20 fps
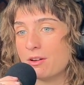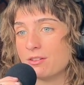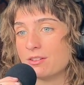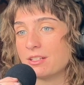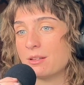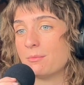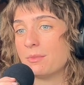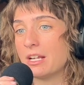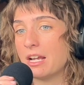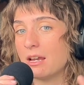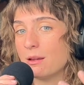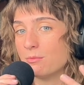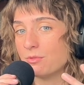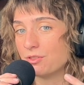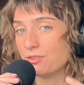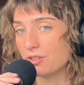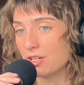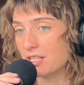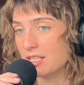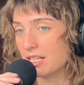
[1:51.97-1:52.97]
or something I am
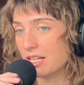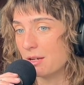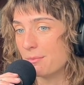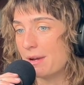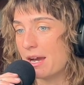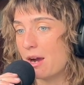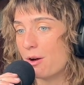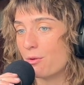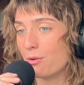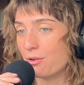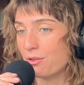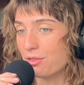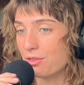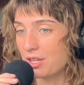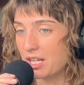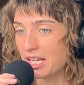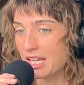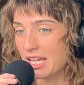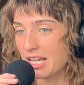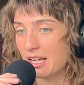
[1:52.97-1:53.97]
stressing about or
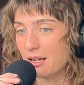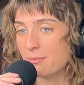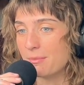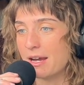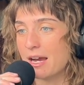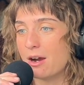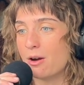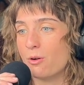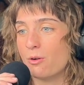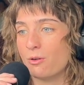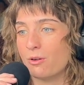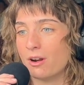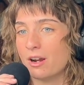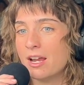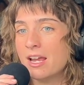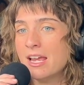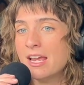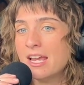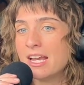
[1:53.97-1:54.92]
thinking about or